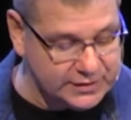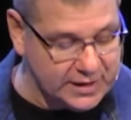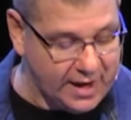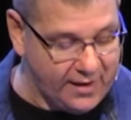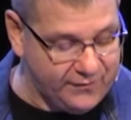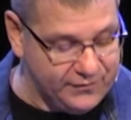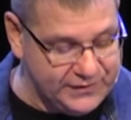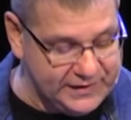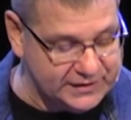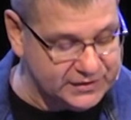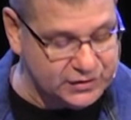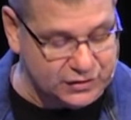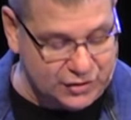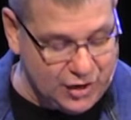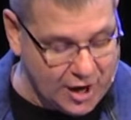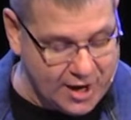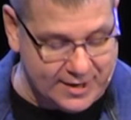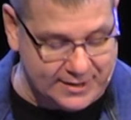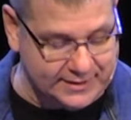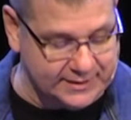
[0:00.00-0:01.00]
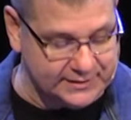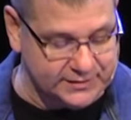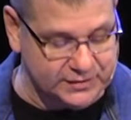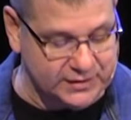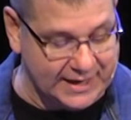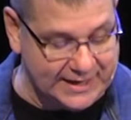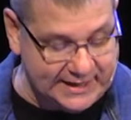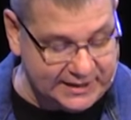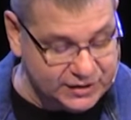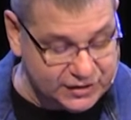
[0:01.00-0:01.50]
of this darkness,
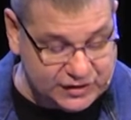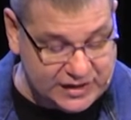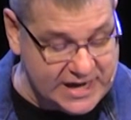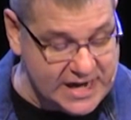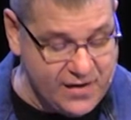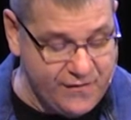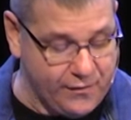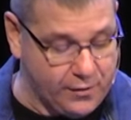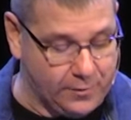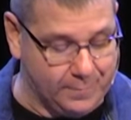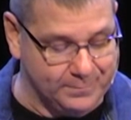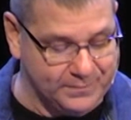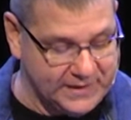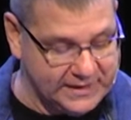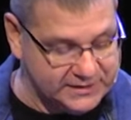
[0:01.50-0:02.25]
against evil